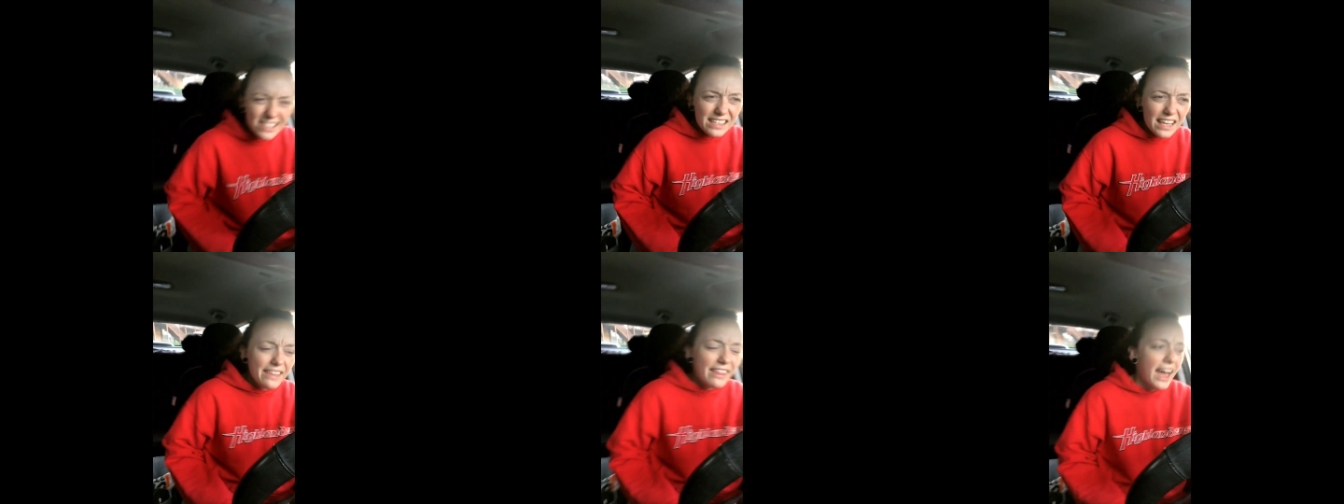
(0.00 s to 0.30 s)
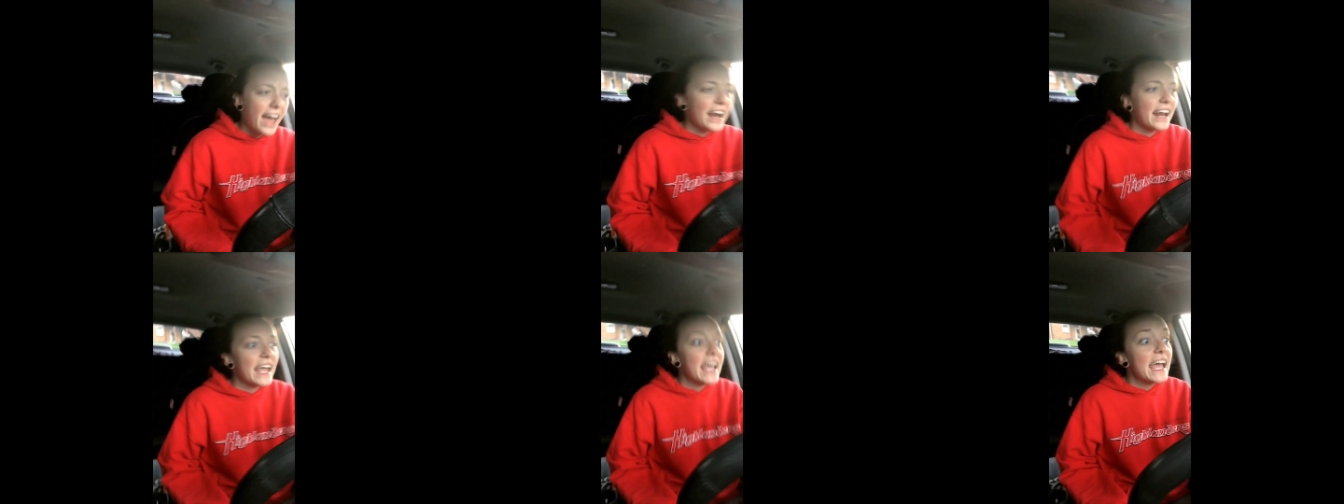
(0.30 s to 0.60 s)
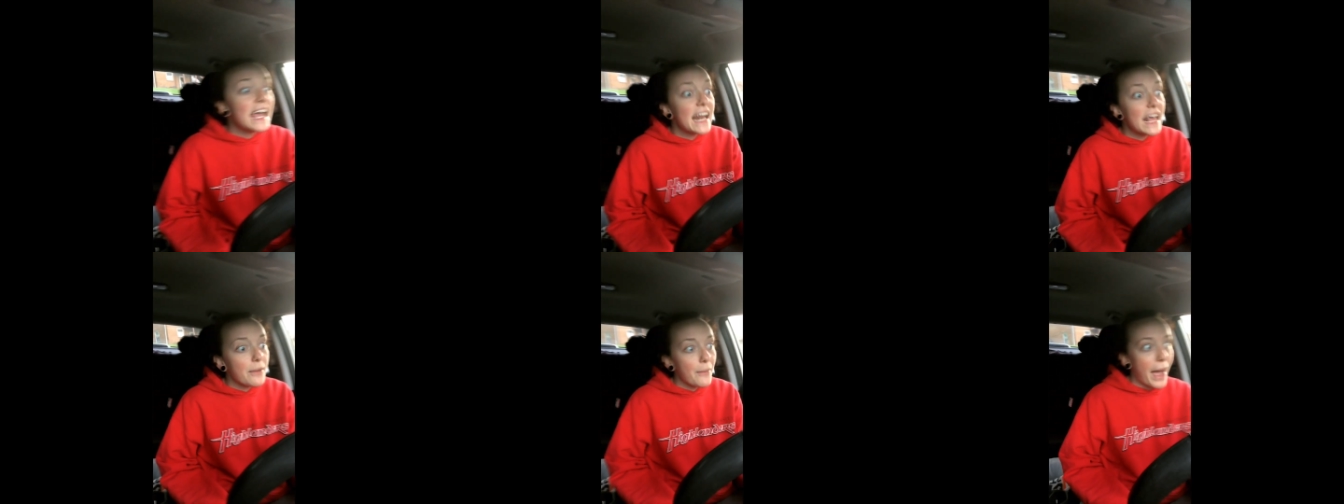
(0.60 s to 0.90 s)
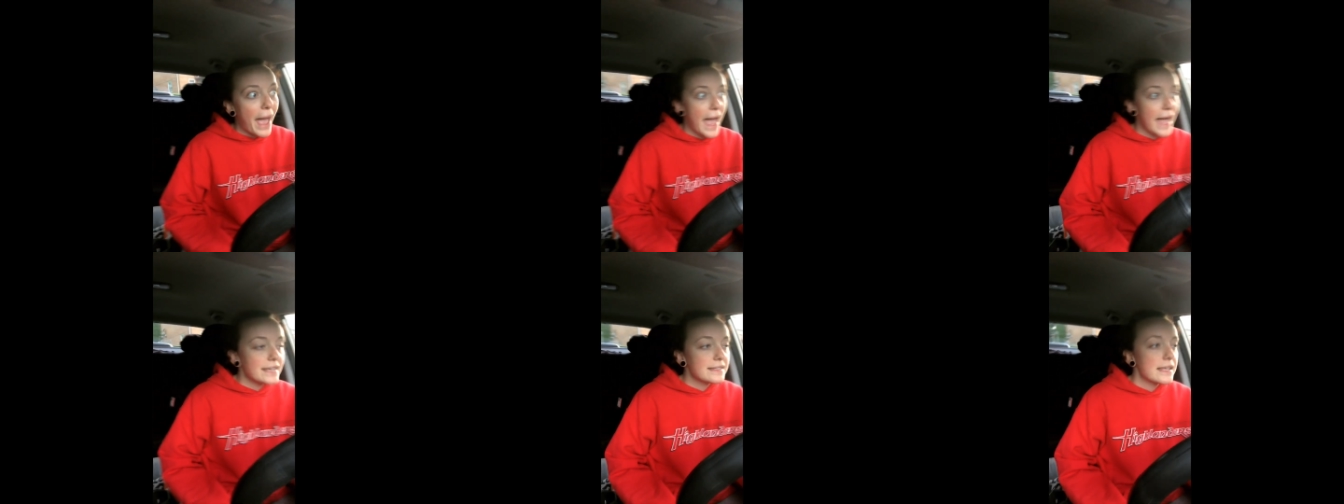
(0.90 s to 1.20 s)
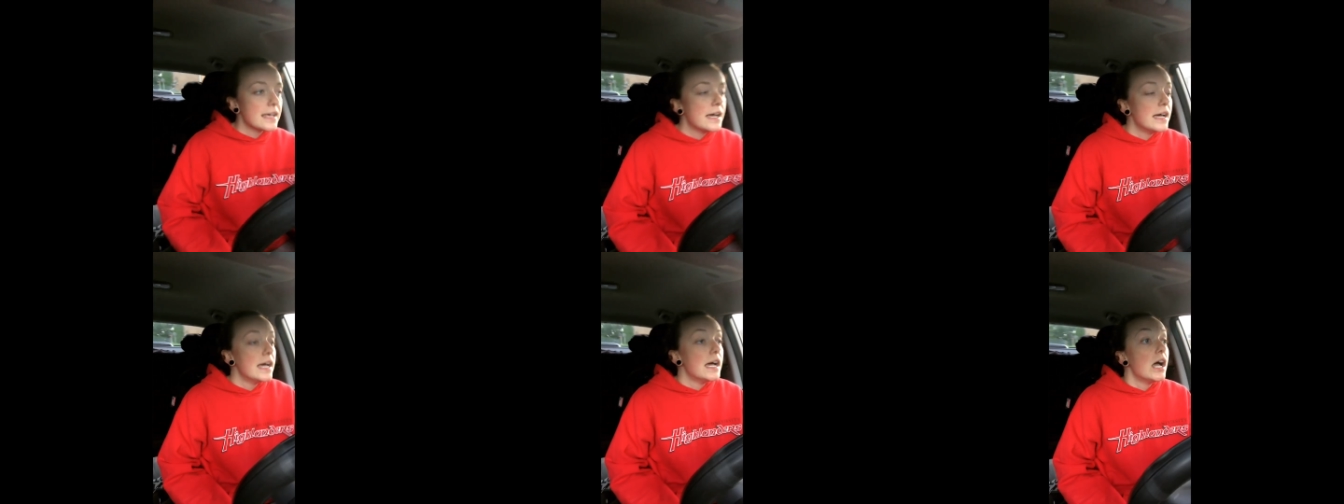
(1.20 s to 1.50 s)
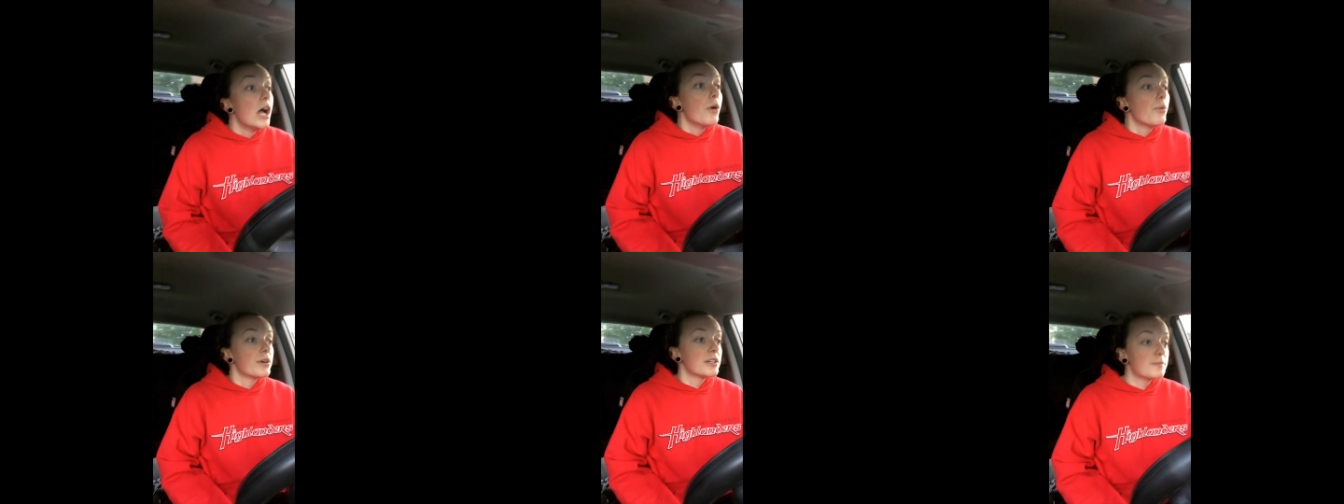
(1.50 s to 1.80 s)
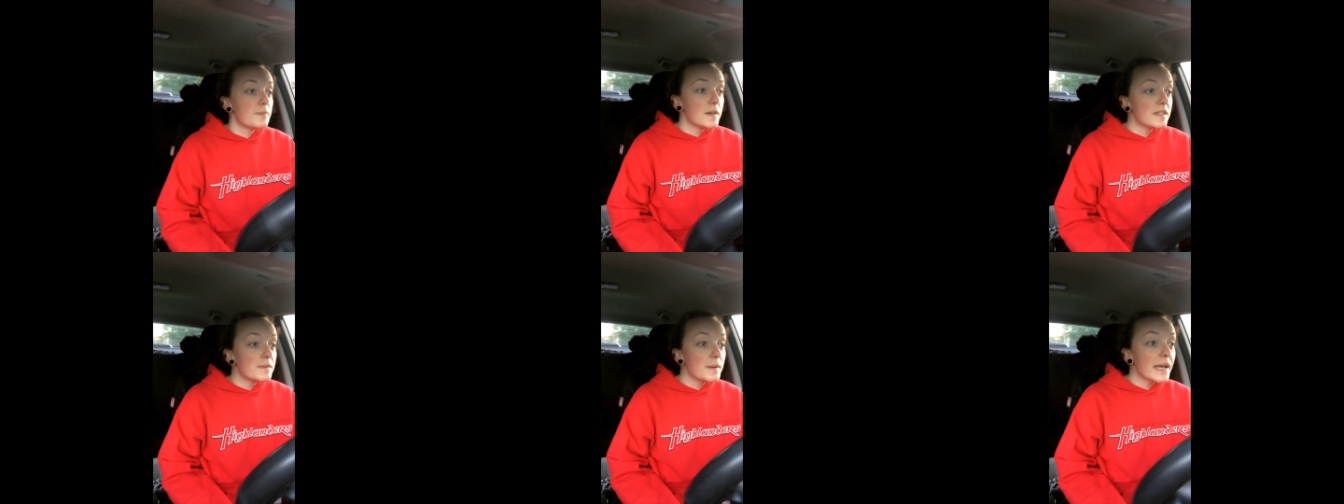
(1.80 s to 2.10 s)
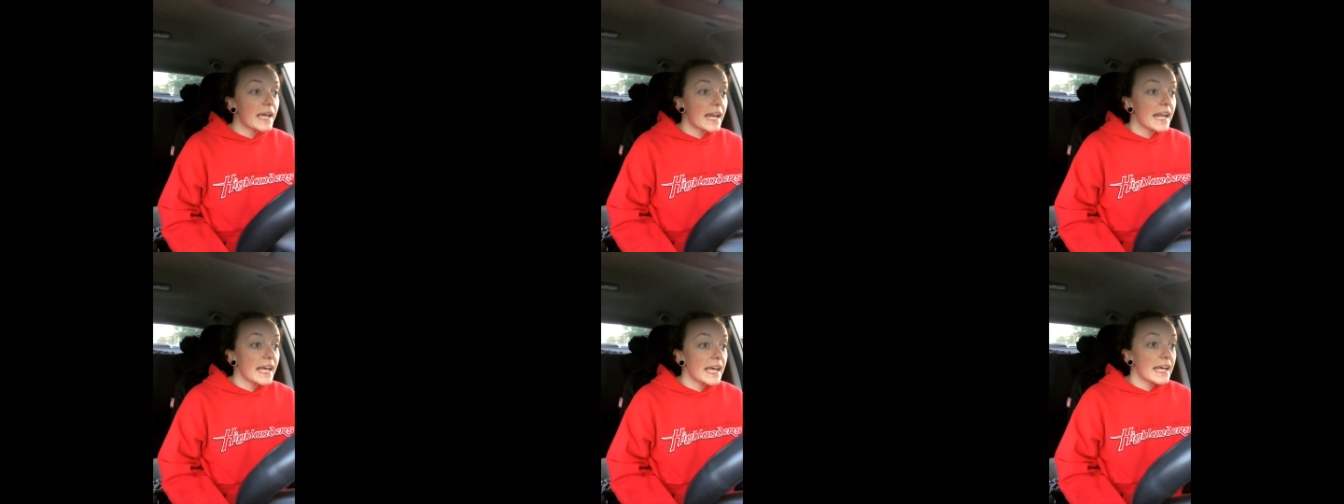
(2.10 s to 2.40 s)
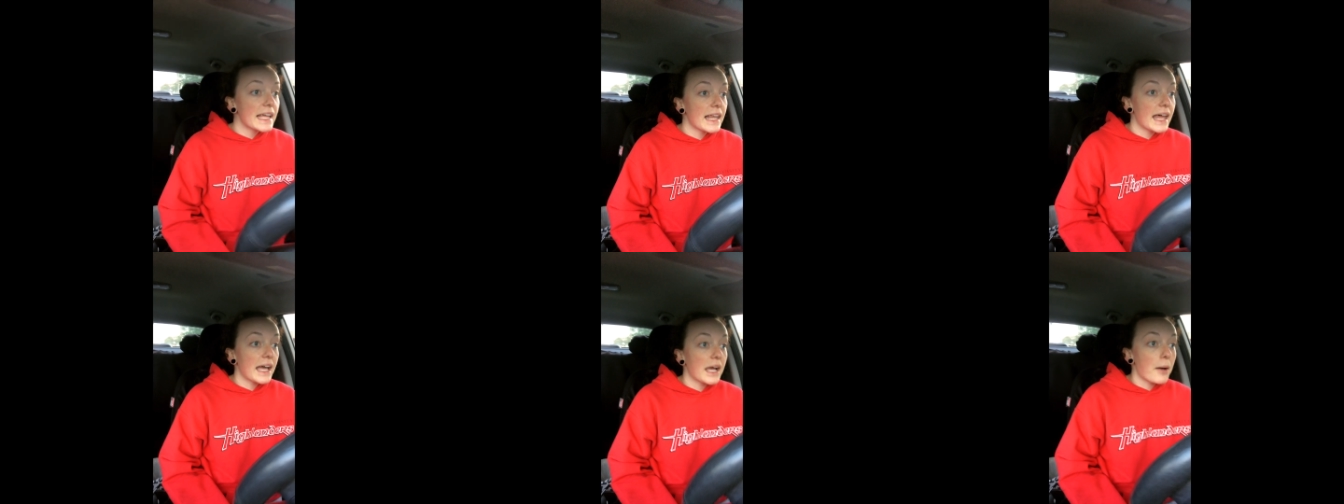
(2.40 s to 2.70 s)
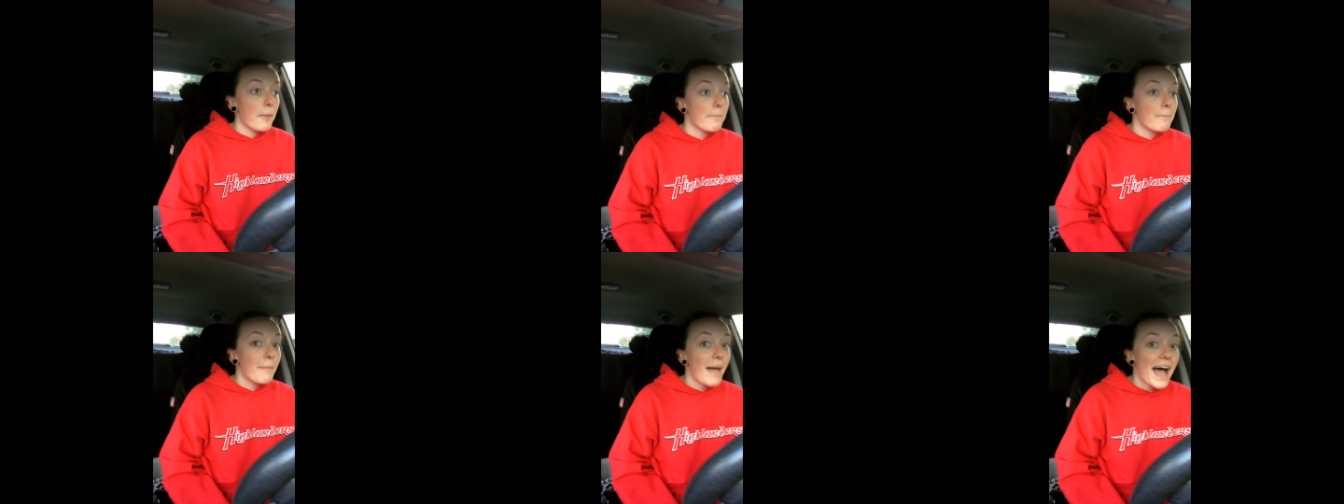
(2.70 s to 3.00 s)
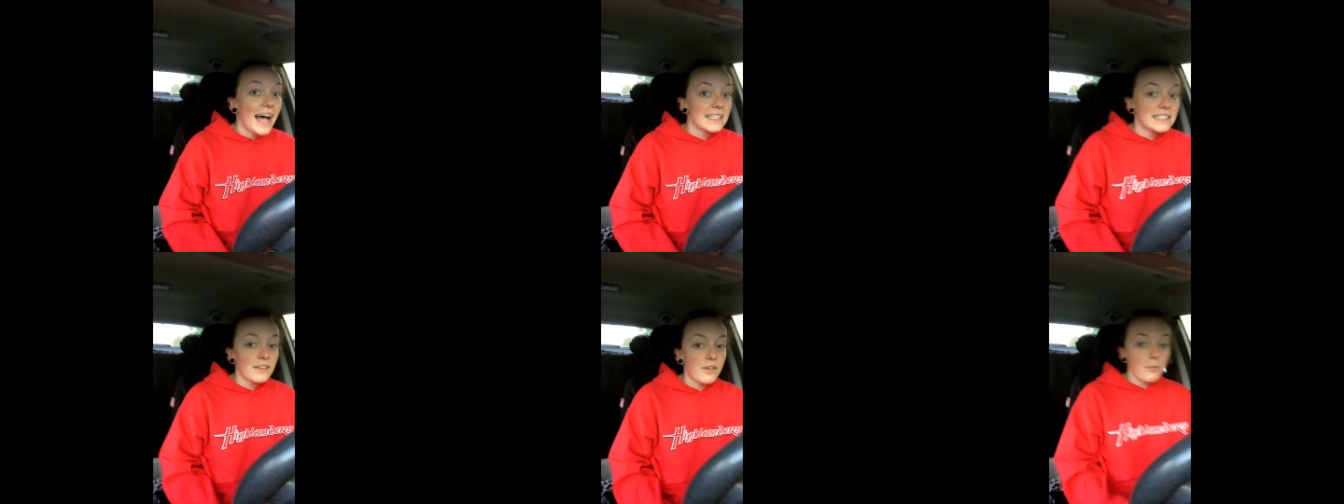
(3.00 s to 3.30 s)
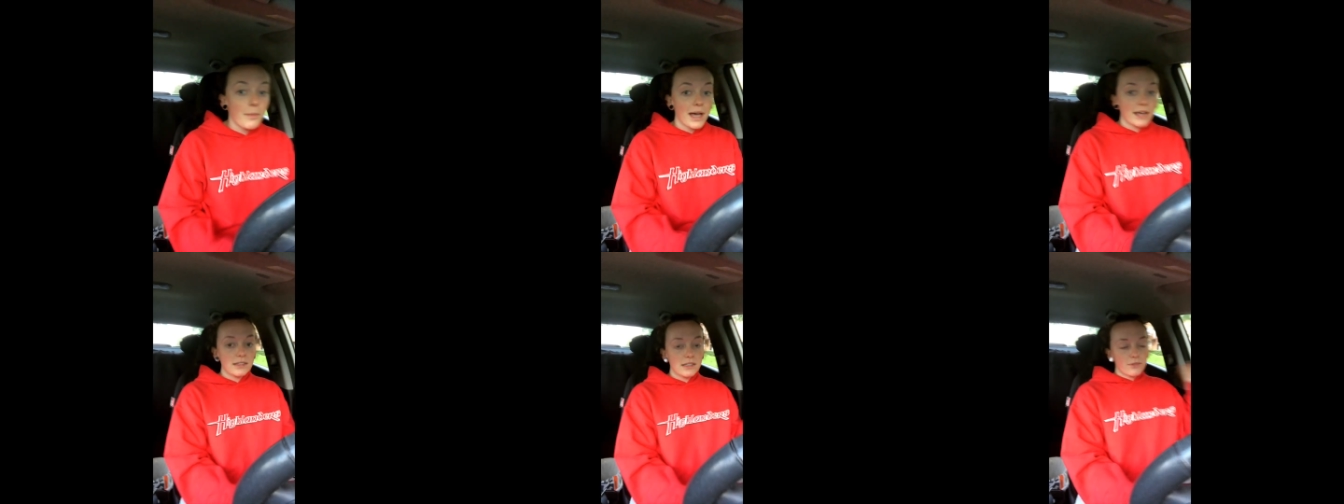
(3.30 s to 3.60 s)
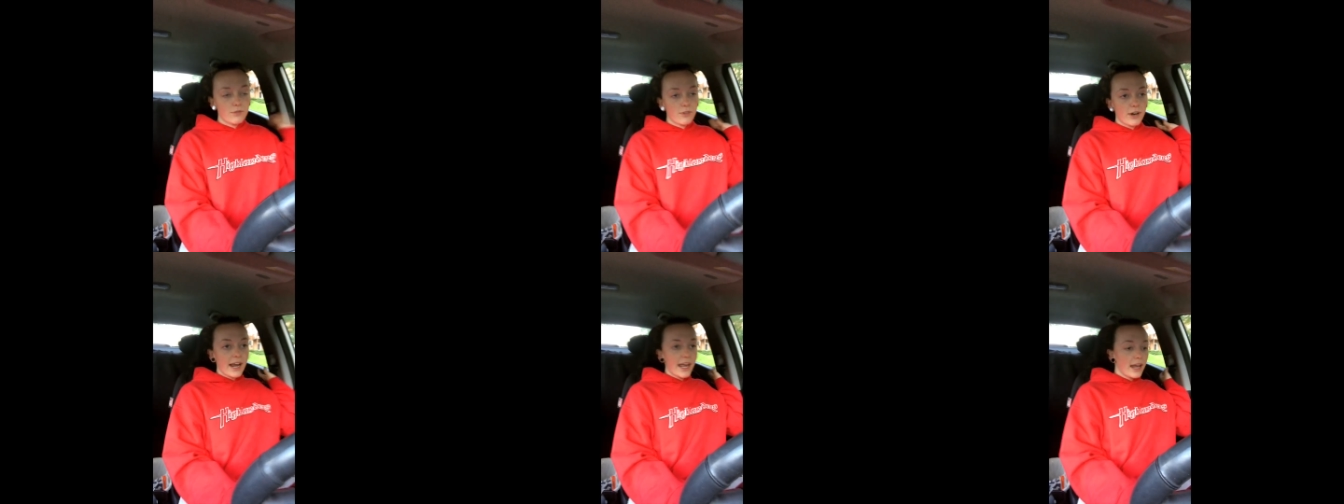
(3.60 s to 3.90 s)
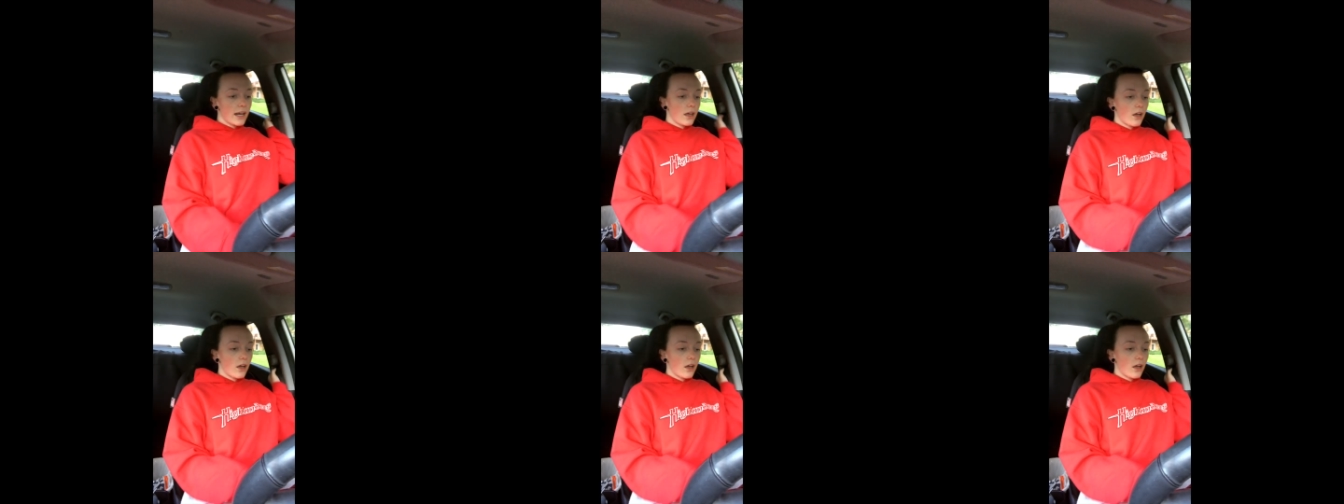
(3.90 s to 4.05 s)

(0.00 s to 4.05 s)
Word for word: say that? Anyways, we're supposed to be getting like massive amounts of rain.